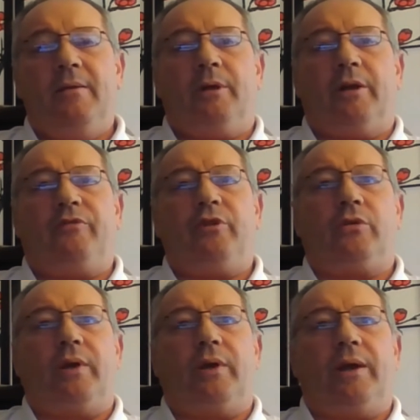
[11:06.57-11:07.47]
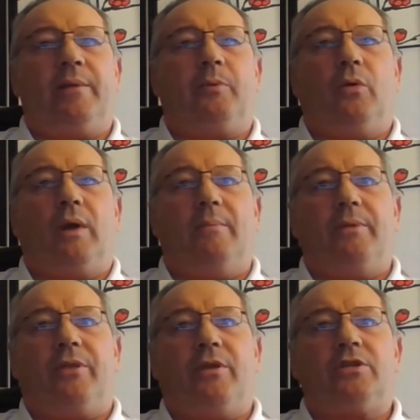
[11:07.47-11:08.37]
But if you create a program
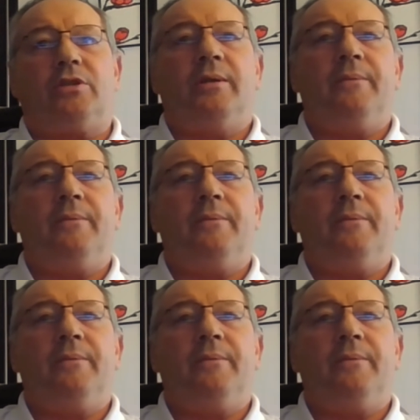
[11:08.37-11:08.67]
with us,